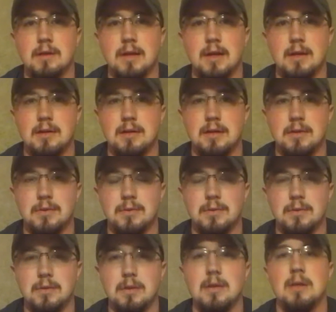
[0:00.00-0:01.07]
it out and get
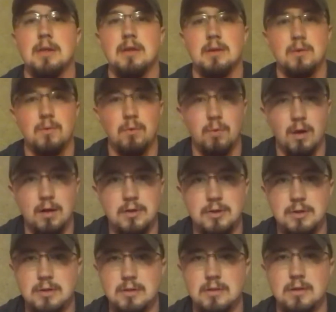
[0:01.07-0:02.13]
through it,
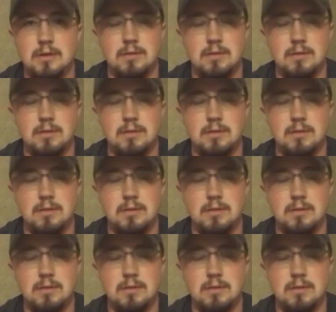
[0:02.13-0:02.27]
watch it,